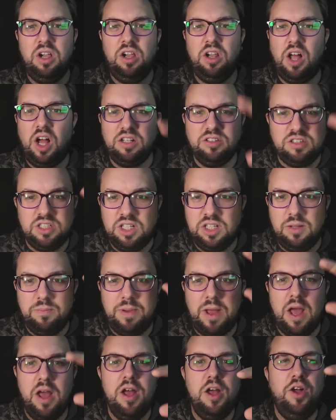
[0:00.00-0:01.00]
Like, tick
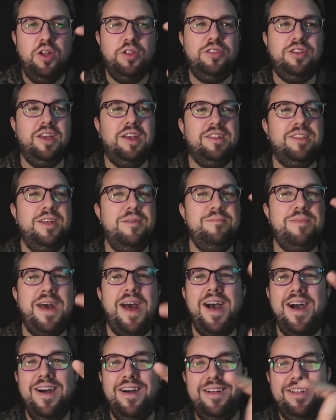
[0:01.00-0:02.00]
the
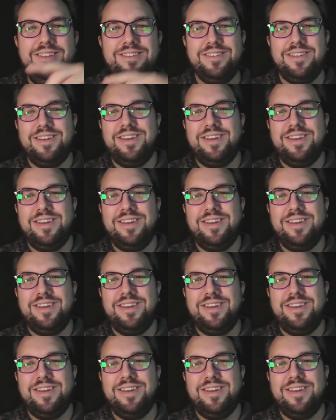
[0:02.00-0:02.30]
bells